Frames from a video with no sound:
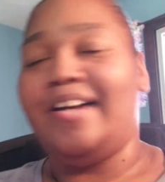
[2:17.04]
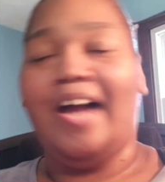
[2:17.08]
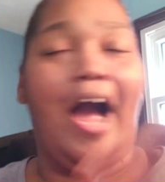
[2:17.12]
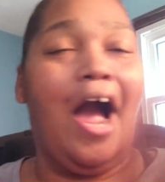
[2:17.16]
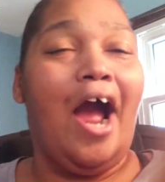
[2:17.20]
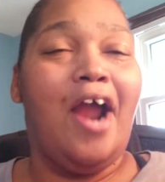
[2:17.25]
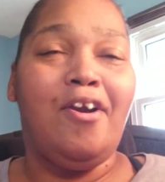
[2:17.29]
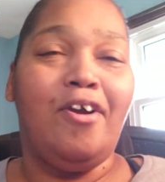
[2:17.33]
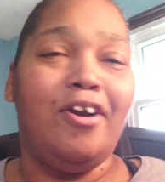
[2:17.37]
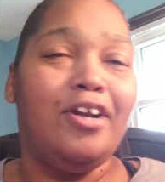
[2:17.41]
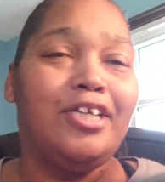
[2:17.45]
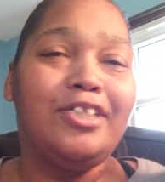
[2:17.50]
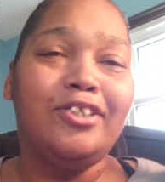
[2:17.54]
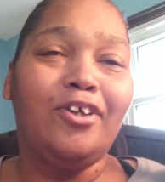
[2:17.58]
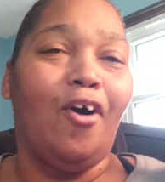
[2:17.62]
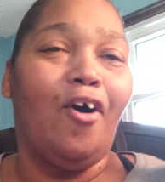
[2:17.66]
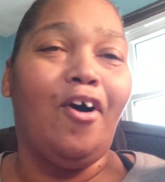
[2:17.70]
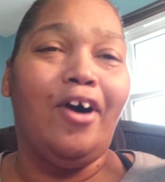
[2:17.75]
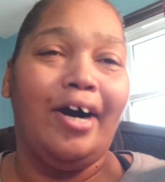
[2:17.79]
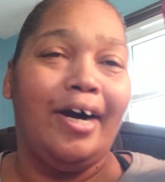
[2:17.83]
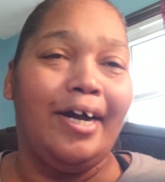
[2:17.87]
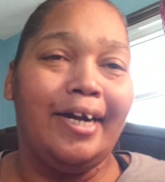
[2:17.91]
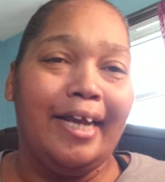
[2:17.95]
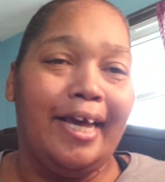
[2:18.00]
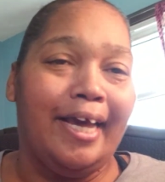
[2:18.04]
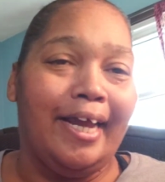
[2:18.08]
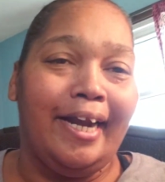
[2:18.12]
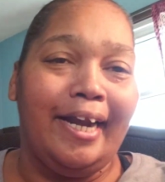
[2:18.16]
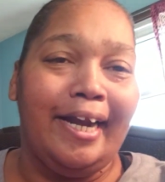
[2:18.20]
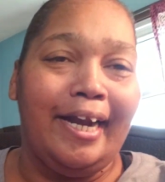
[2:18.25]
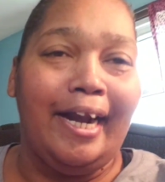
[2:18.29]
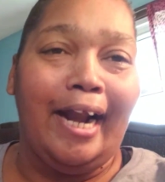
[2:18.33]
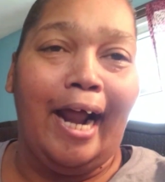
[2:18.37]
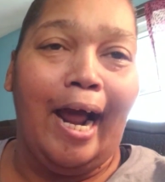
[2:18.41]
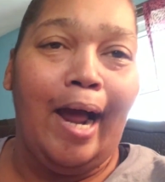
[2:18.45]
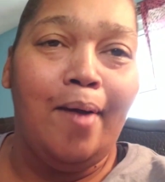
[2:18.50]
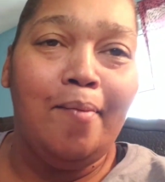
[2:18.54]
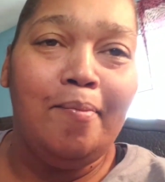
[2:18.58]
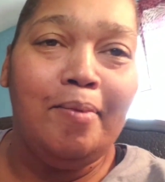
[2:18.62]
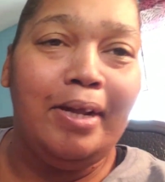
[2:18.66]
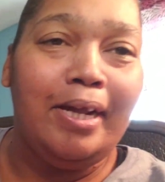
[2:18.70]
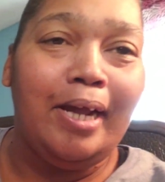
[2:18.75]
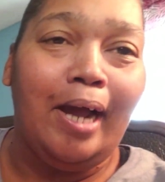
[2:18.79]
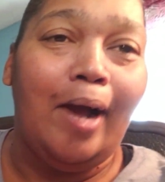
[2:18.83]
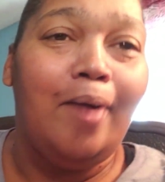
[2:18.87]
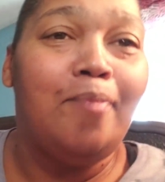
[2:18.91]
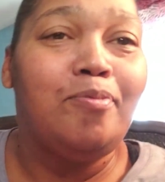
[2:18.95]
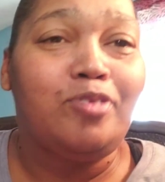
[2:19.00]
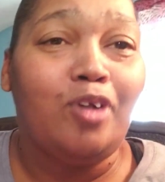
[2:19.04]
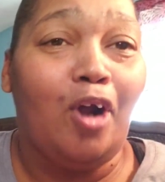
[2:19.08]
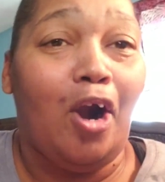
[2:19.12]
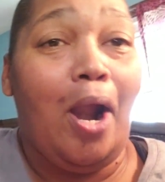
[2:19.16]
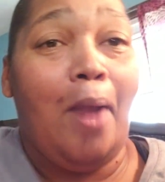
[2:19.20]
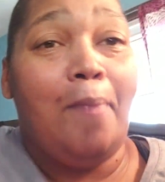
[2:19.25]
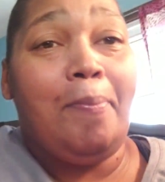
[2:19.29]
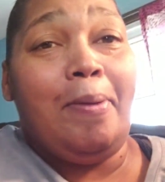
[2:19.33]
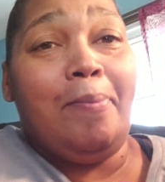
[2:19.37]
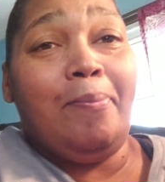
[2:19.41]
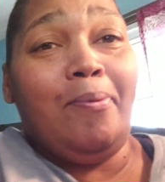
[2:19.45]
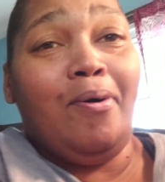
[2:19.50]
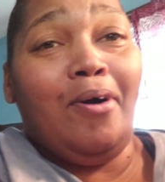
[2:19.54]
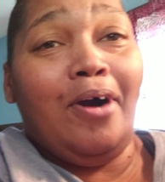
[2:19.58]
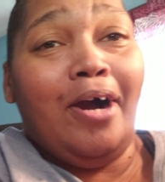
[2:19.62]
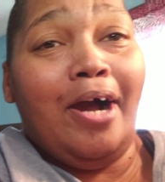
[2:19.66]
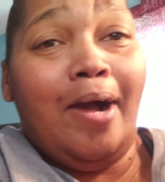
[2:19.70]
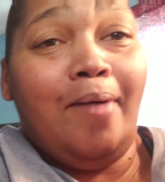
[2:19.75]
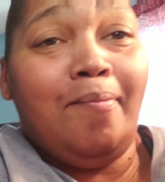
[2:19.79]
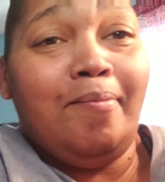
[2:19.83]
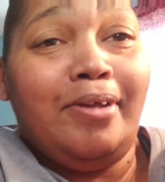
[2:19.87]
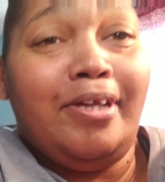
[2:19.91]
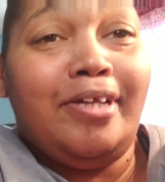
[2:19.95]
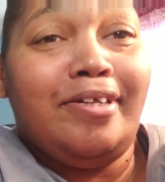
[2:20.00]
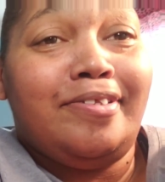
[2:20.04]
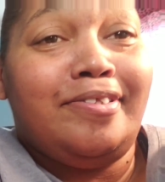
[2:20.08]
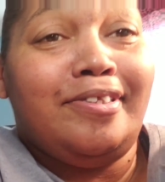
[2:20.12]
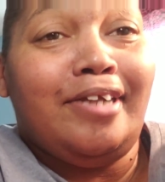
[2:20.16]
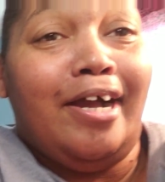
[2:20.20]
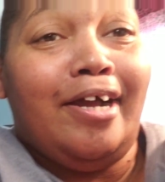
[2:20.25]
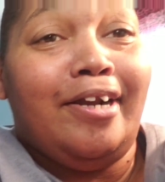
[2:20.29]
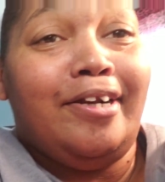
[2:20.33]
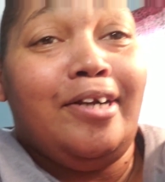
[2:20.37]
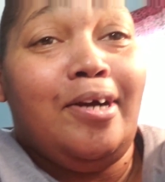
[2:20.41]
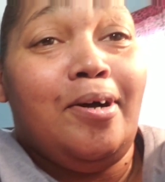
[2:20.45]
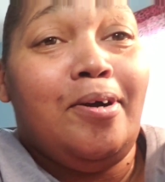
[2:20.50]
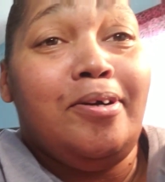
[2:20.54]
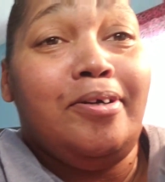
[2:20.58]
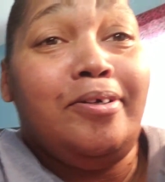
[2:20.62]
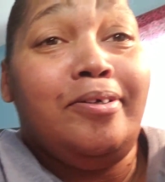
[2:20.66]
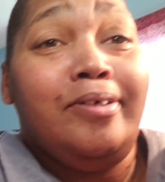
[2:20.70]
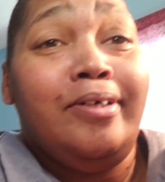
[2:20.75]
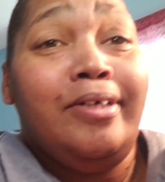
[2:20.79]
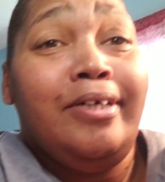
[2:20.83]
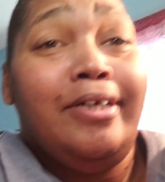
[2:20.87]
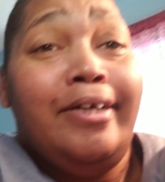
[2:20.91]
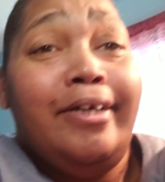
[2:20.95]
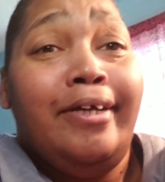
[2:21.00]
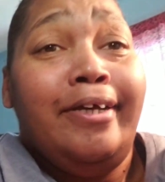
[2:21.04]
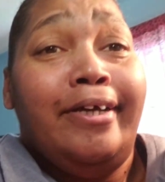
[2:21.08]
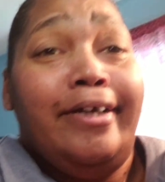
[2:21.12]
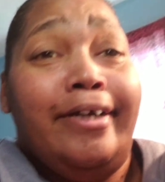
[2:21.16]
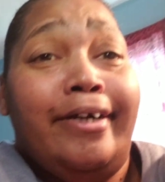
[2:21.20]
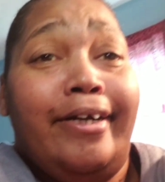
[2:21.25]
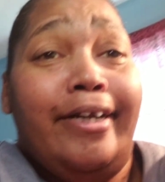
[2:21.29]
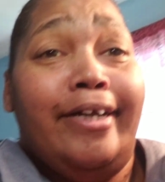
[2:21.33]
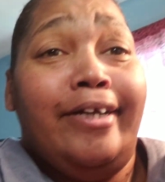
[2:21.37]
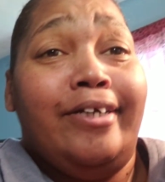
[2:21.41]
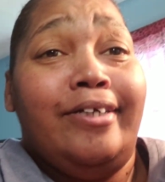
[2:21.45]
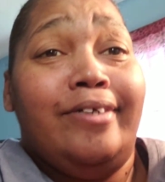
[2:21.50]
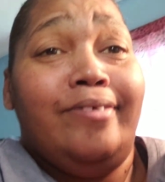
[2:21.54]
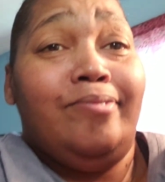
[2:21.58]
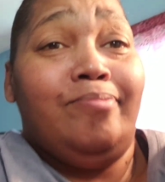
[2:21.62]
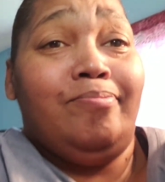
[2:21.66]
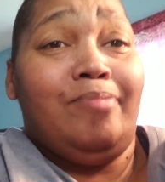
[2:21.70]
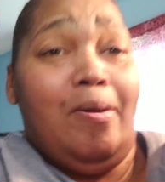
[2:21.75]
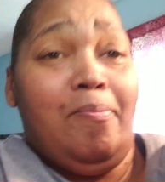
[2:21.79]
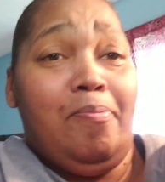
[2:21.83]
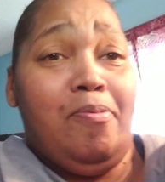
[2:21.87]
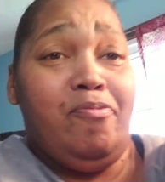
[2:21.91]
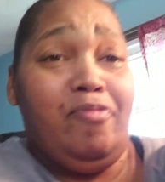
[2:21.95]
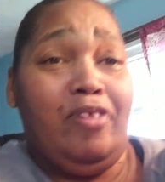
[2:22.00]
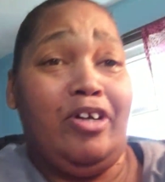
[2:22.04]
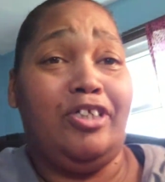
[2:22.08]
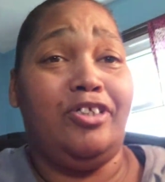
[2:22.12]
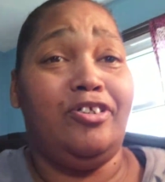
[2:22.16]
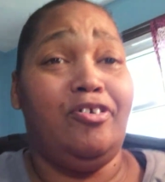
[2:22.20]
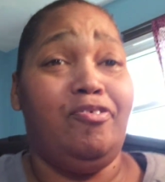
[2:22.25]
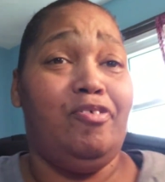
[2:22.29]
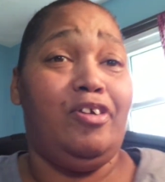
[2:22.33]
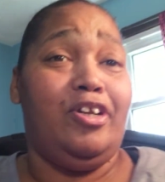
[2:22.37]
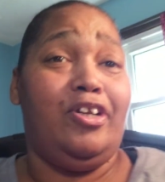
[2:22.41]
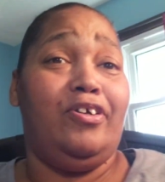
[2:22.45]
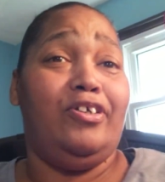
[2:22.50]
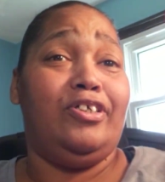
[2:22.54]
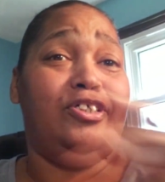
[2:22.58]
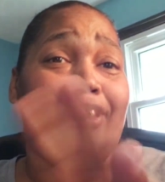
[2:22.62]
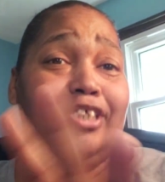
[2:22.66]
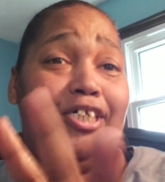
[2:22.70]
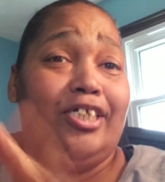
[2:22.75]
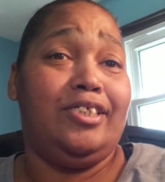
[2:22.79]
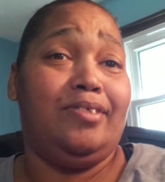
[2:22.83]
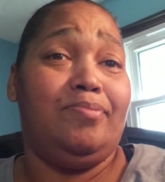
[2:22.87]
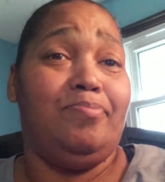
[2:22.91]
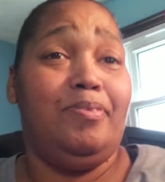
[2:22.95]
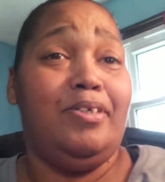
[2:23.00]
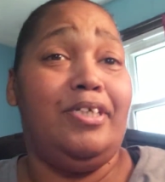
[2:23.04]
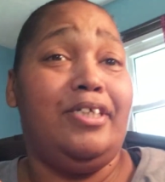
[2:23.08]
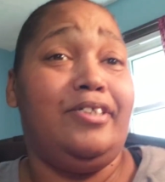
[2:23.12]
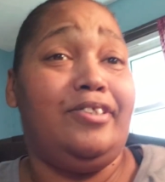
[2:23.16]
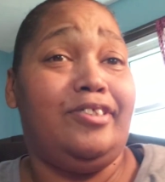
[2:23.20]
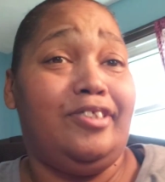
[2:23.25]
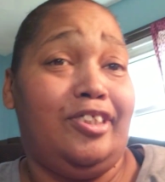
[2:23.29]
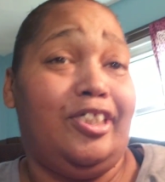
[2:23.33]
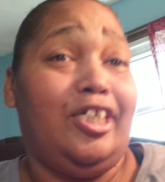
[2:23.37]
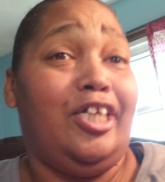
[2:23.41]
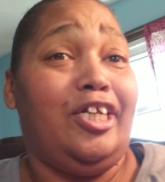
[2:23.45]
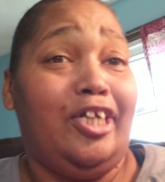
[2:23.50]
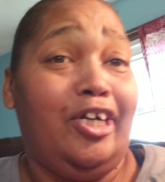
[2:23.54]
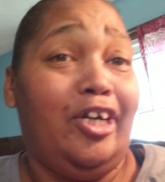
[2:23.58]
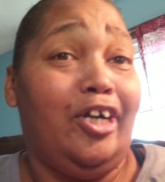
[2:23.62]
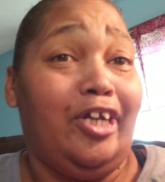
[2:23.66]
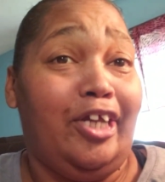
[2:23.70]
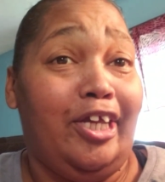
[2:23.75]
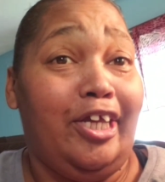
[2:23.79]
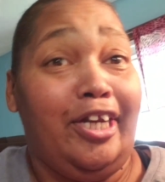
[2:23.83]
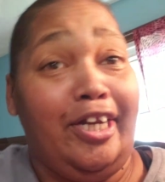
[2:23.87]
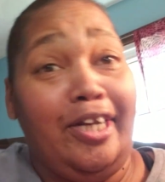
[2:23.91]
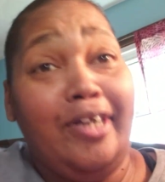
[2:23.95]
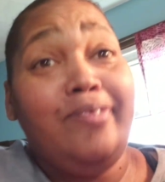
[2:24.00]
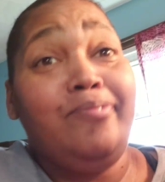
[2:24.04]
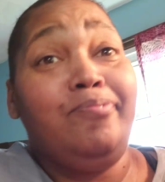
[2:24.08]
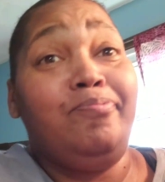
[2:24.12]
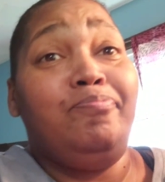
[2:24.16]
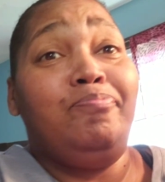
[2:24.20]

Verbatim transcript: I know this is all unedited. I mean, I'm sorry, people. I mean, it's not none. Like my professional video is just me sitting here eating.